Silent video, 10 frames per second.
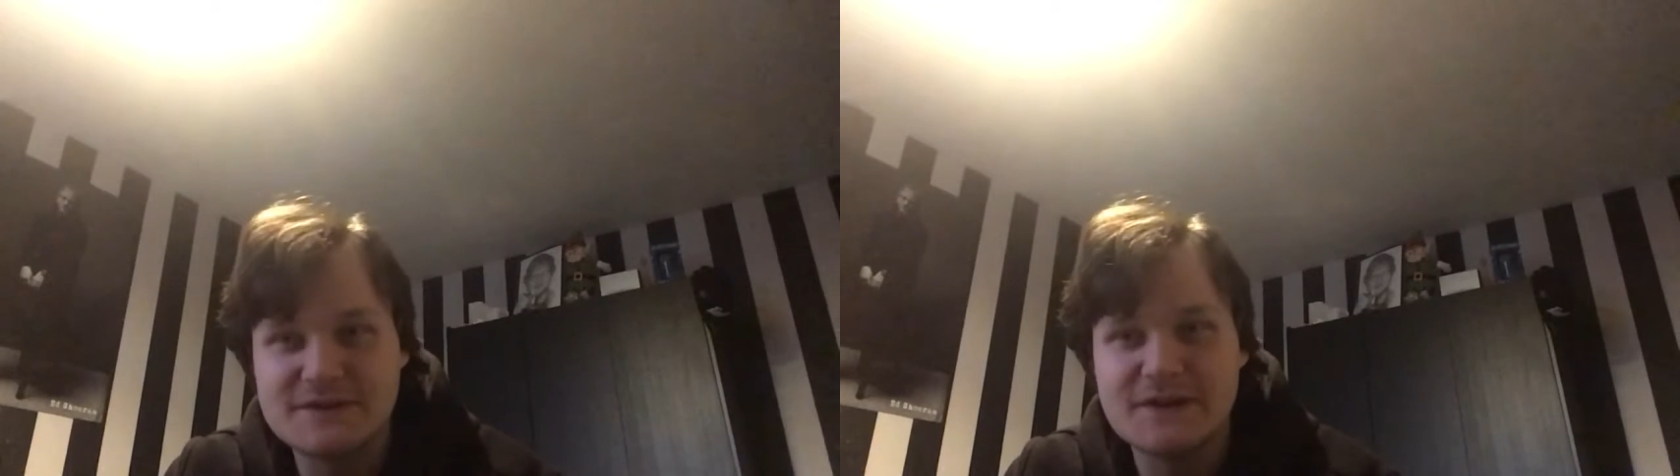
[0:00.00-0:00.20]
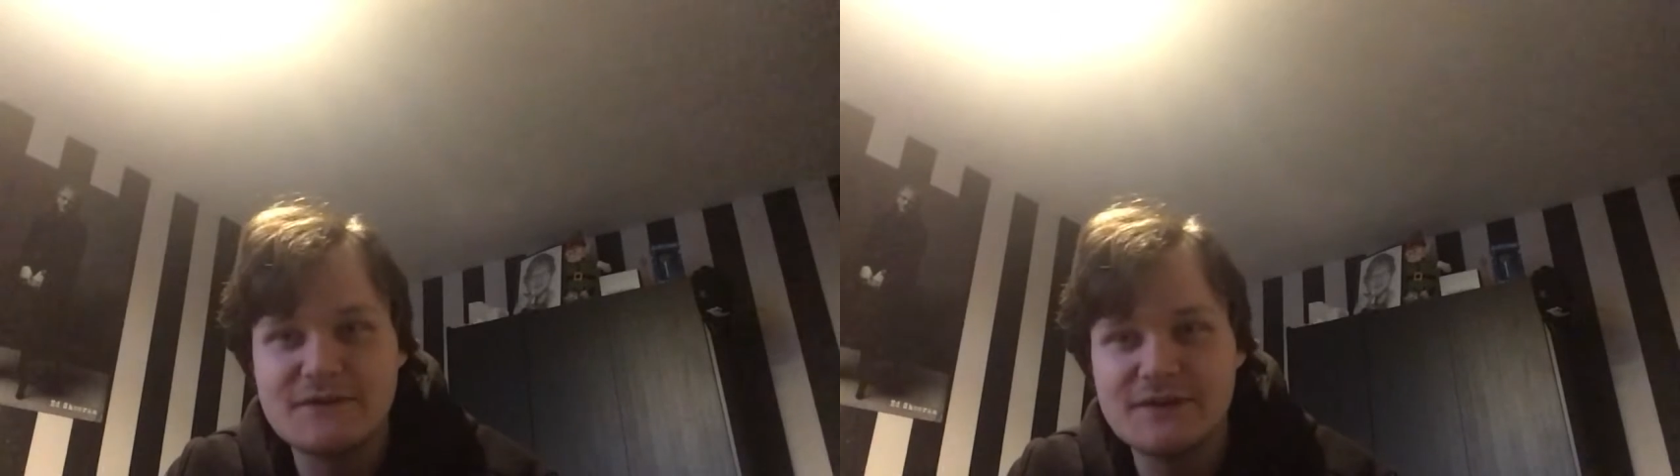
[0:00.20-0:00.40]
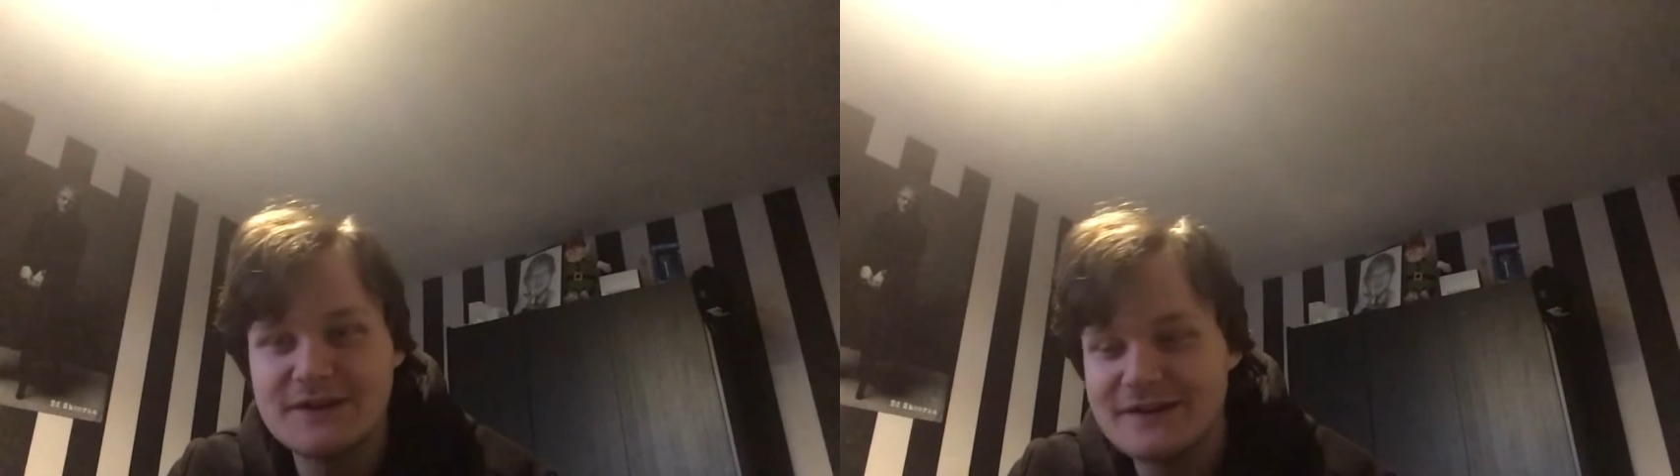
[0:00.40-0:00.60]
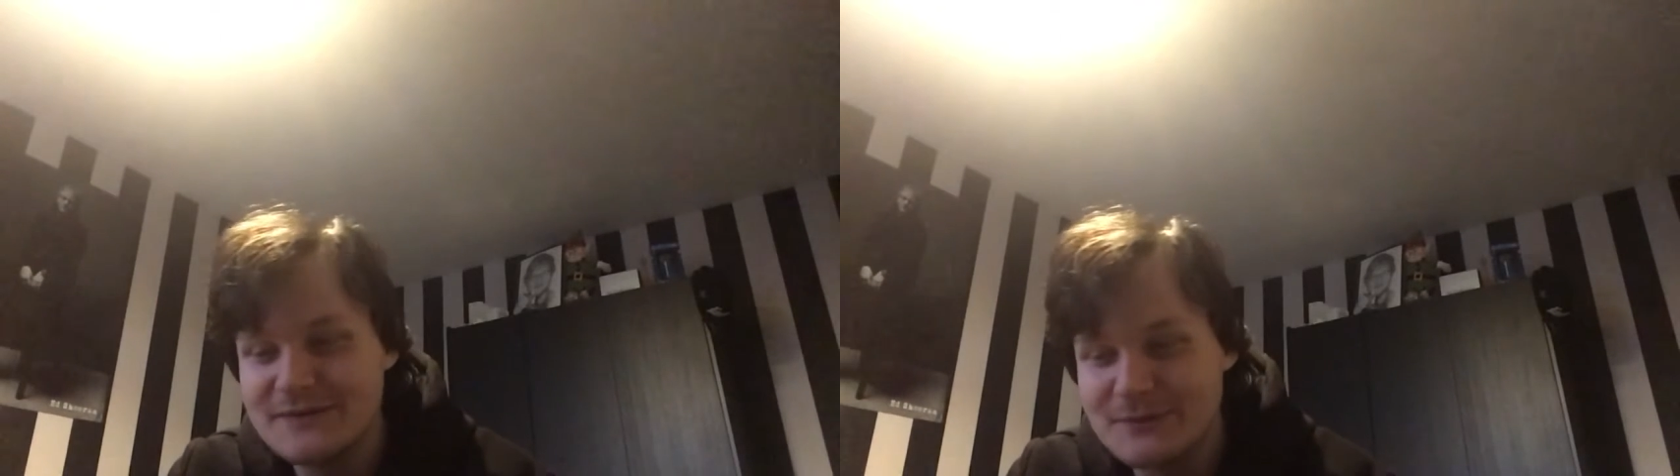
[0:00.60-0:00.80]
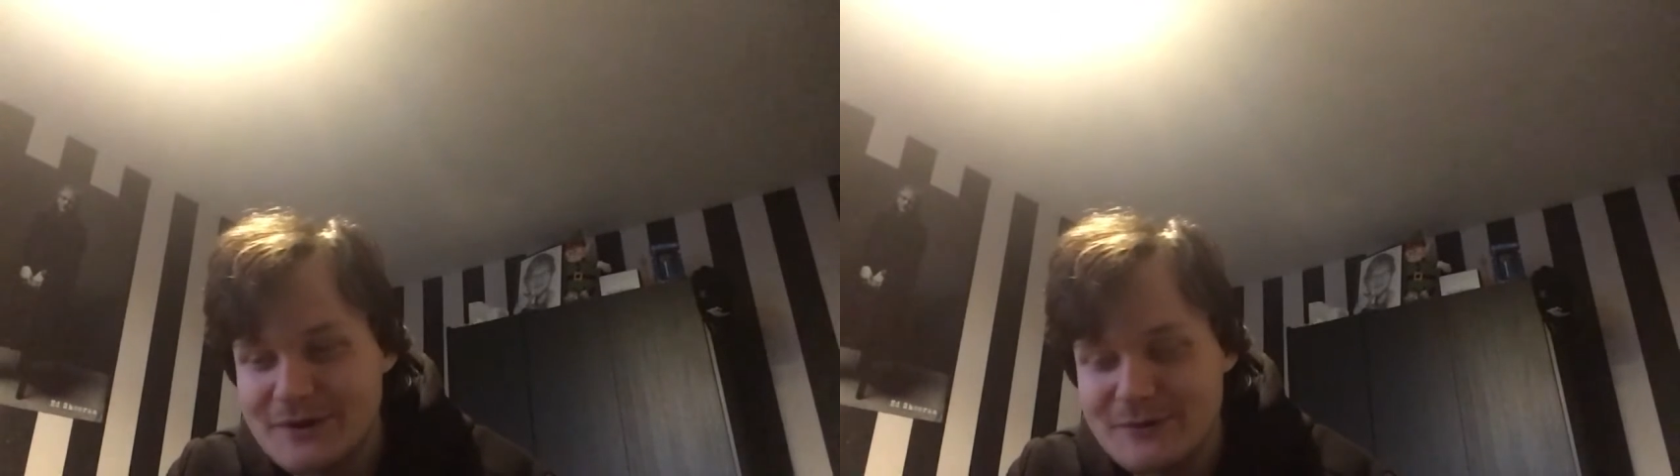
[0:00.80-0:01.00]
DVD as
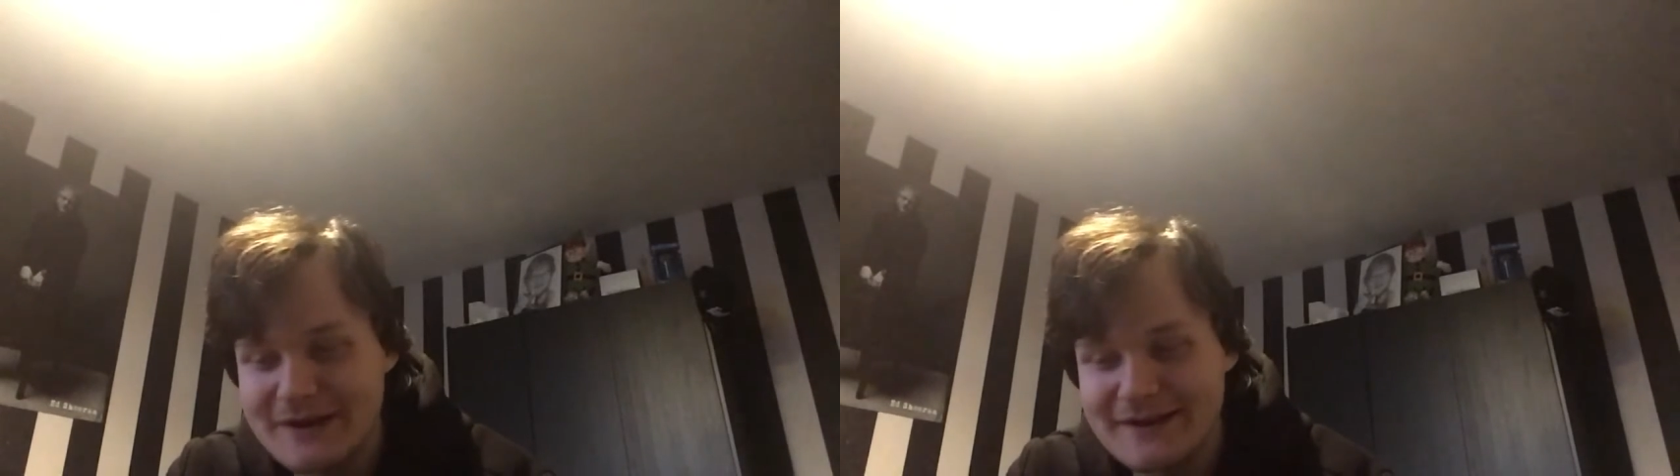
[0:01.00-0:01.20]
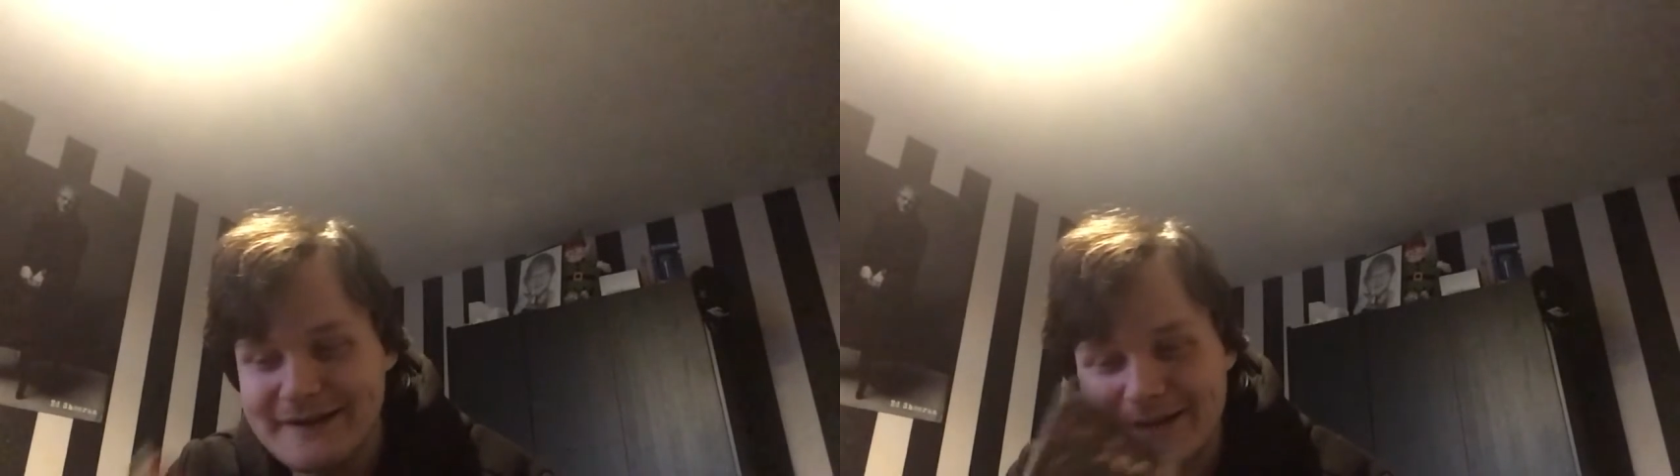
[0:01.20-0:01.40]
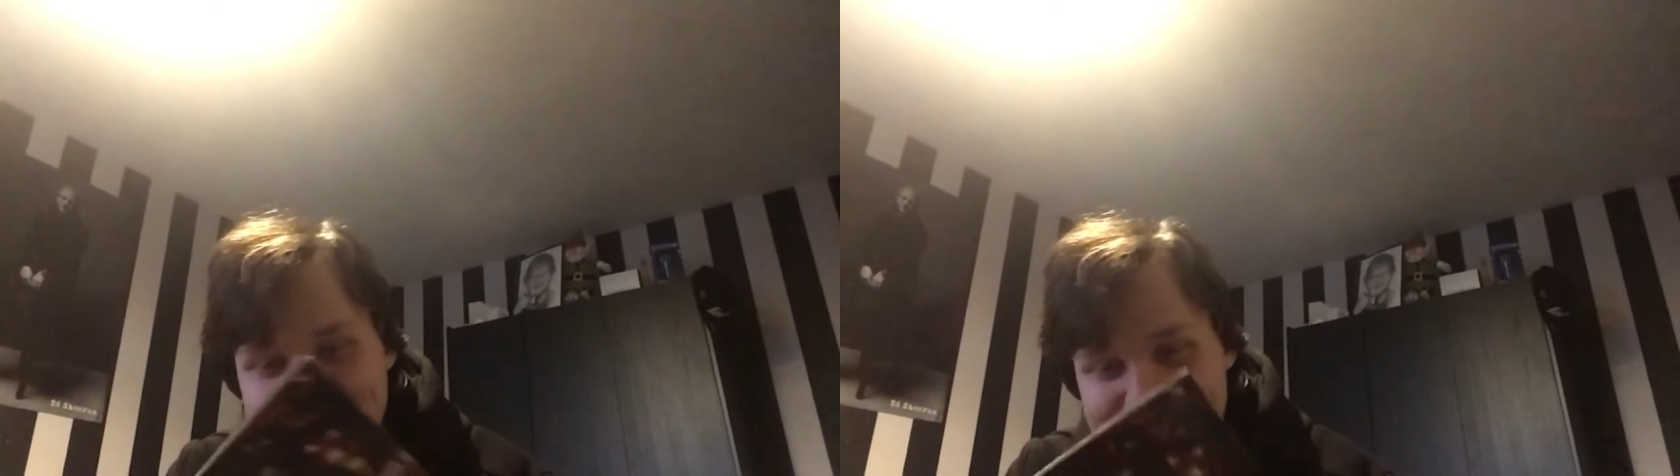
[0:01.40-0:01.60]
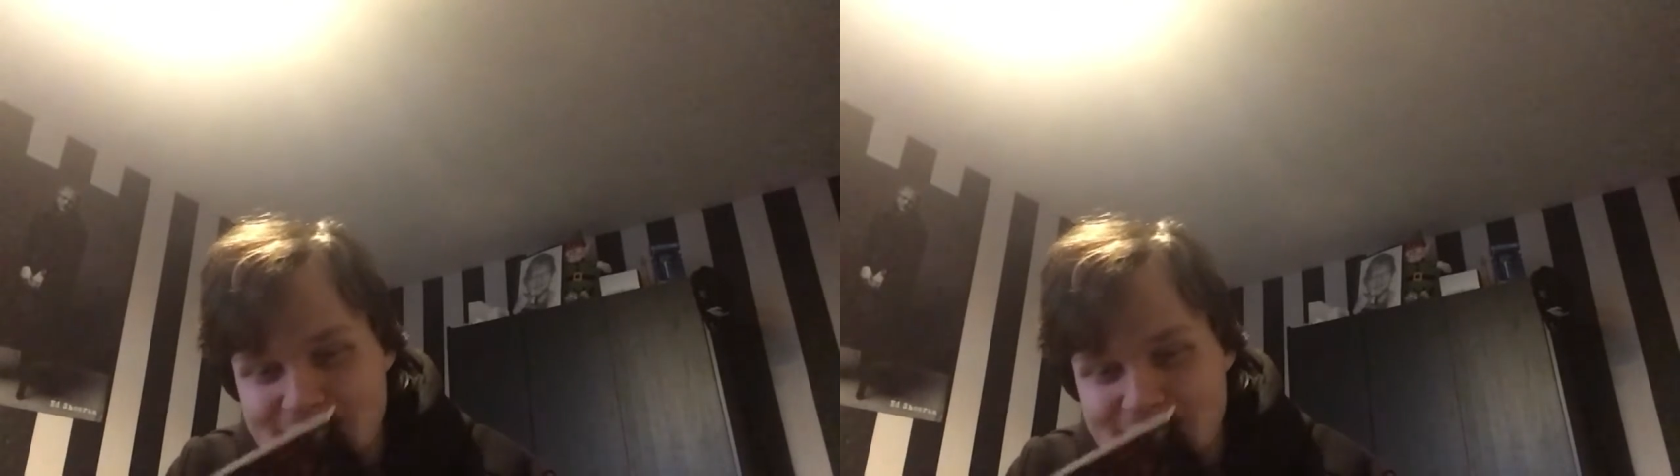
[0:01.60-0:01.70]
well when it came.